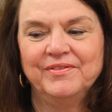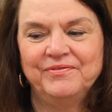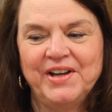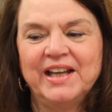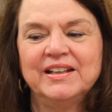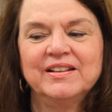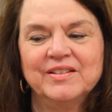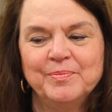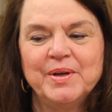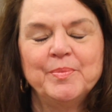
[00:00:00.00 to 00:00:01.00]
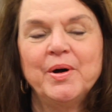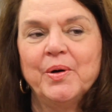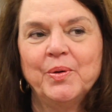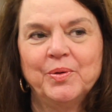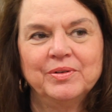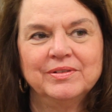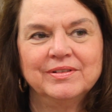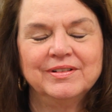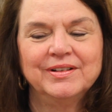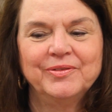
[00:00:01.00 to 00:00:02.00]
finding the memo
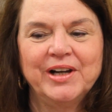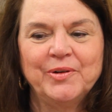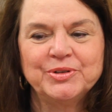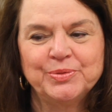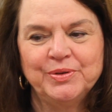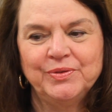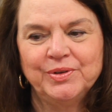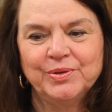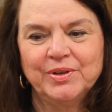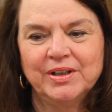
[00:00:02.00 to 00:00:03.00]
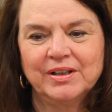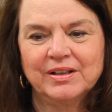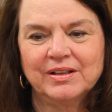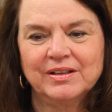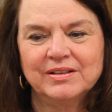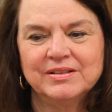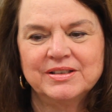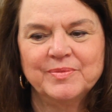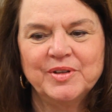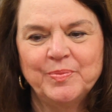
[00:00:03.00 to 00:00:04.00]
when I was reviewing
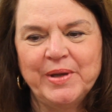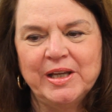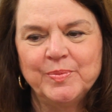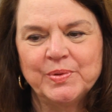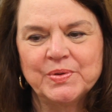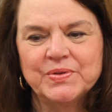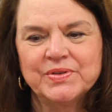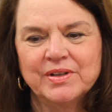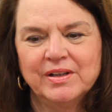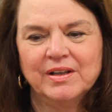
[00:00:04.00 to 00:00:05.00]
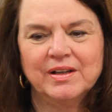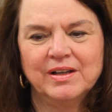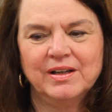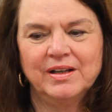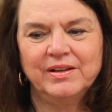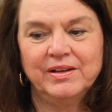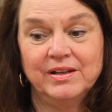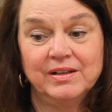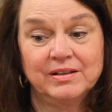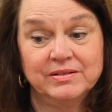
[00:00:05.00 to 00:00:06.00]
some of the papers,
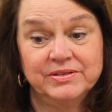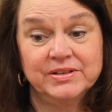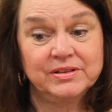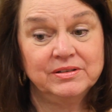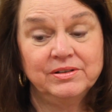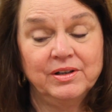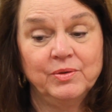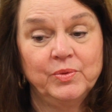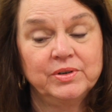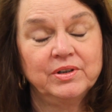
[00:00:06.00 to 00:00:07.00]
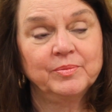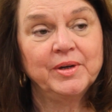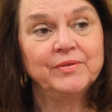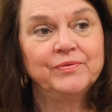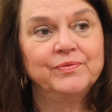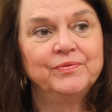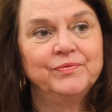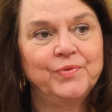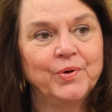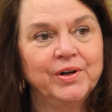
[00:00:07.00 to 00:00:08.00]
because this, you know, we're talking about
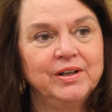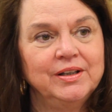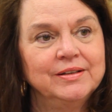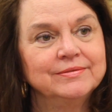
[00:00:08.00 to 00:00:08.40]
40